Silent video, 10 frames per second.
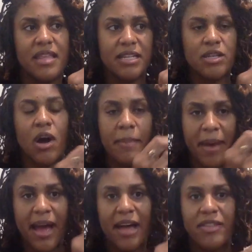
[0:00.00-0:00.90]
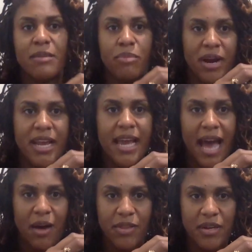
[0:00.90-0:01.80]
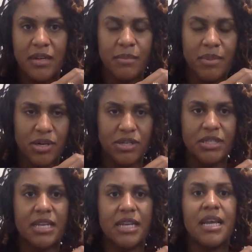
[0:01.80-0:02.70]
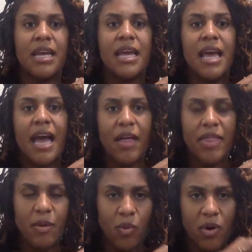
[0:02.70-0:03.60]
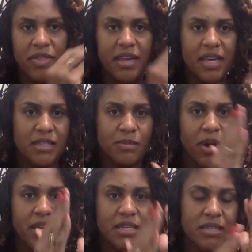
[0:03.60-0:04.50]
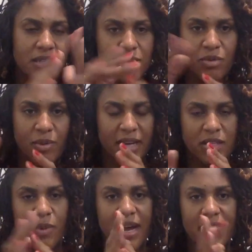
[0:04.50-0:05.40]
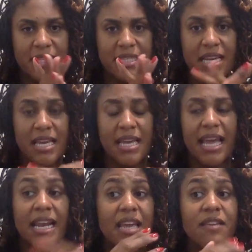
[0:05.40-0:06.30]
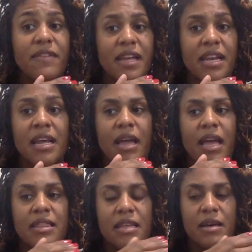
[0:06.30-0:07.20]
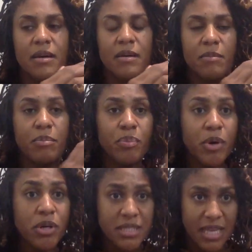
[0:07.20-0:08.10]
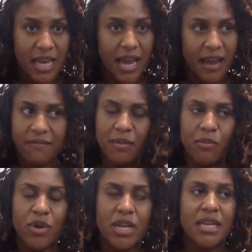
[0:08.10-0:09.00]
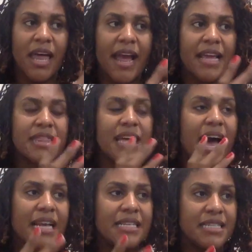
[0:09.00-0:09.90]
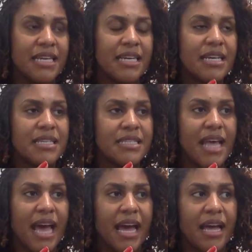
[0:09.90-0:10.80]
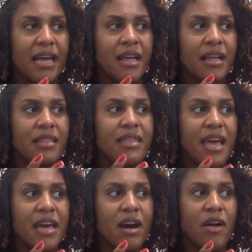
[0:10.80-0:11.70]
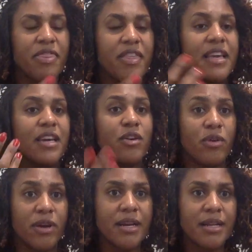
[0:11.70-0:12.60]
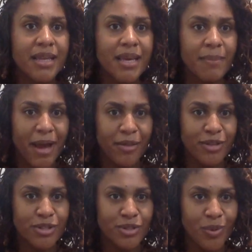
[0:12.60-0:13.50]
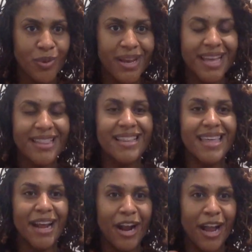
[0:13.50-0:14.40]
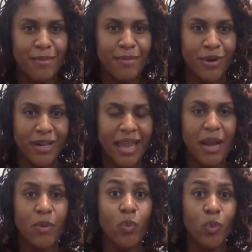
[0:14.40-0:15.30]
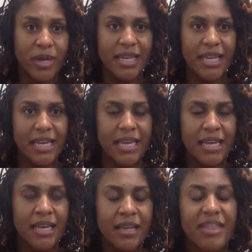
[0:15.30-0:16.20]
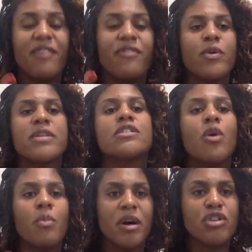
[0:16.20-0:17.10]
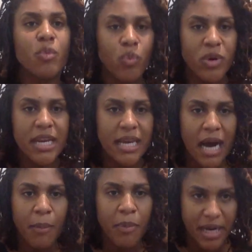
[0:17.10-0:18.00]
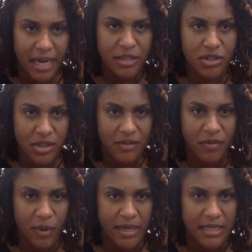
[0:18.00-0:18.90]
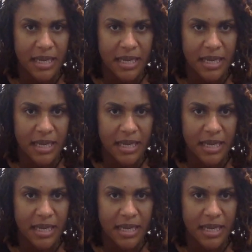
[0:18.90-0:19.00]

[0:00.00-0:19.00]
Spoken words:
talk about how they break out the numbers and how they want the kids' brains to do X, Y, and Z. And even in the books they have them read, the idea is that they are thinking critically about the story and that they're able to really, they focus so much on reading comprehension.